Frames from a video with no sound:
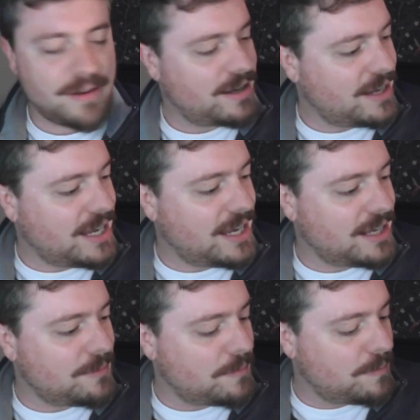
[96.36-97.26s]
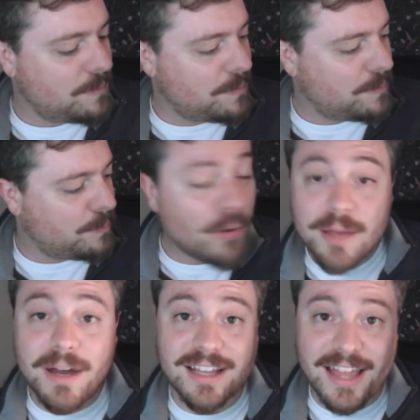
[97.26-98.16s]
and boy,
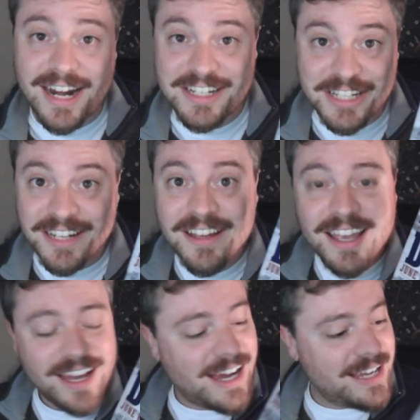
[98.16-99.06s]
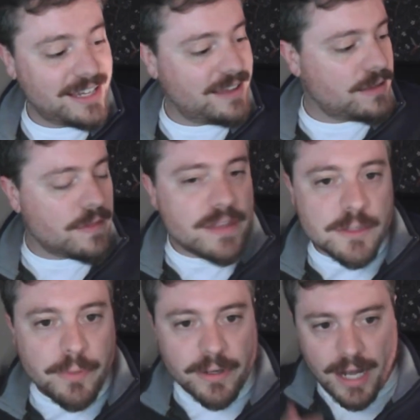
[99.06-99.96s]
am I glad I did. And this
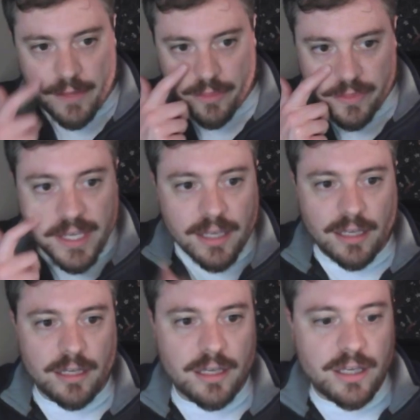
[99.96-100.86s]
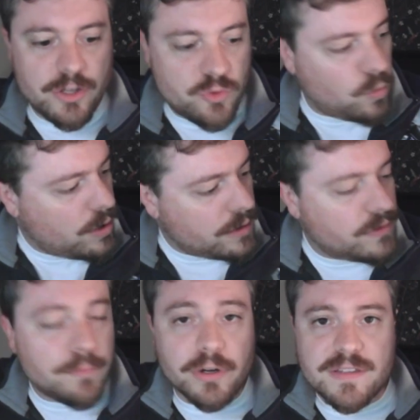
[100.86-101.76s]
book, I think, is one of
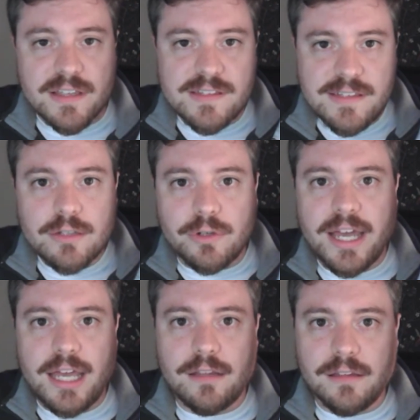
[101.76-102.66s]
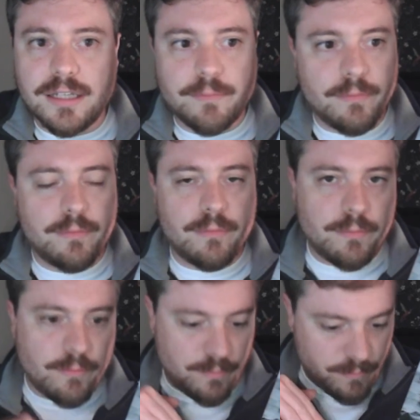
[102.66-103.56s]
the books that single-handedly
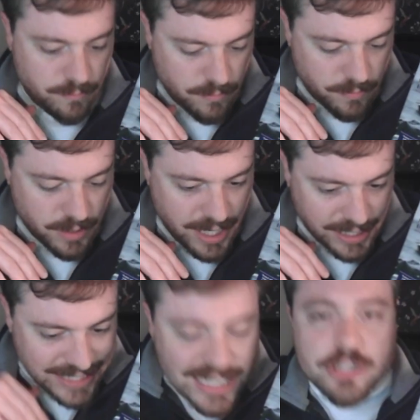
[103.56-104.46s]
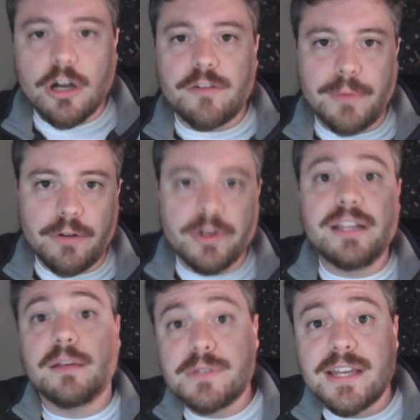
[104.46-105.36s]
kind of kicked off my
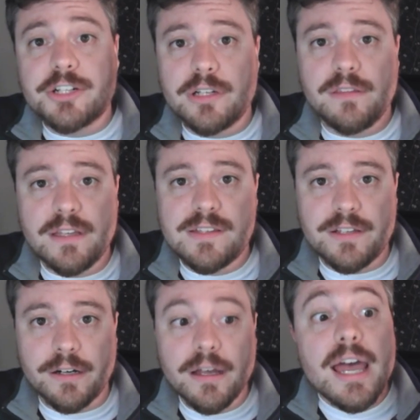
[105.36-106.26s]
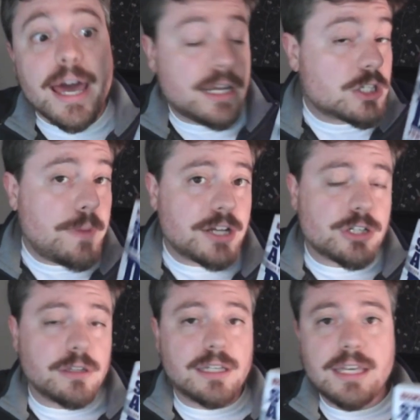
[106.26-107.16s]
reading obsession this year, and
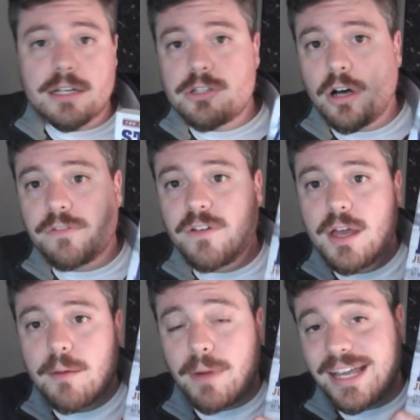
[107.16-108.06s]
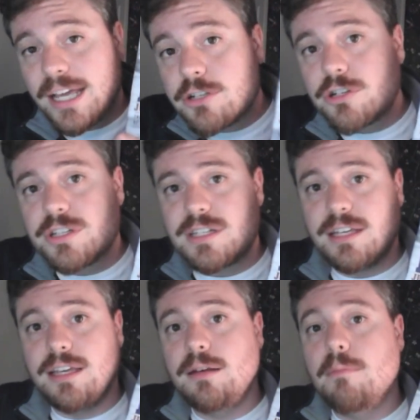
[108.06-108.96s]
especially kicked off my interest
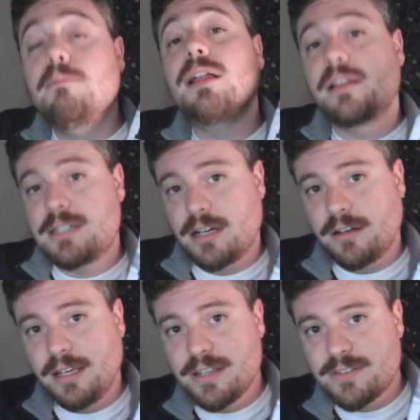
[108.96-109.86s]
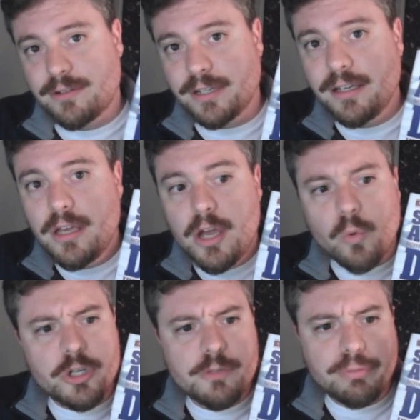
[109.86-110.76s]
in military history,
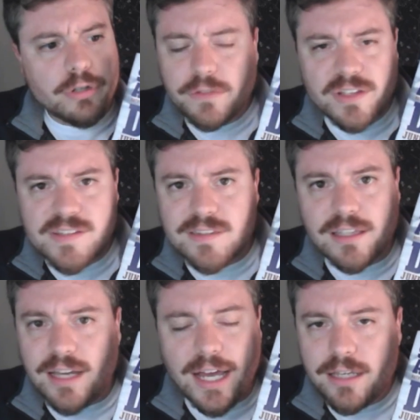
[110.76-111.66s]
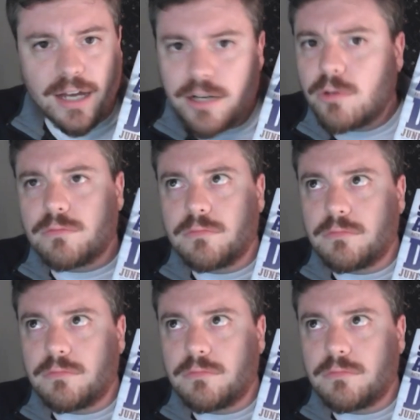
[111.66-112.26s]
which previously I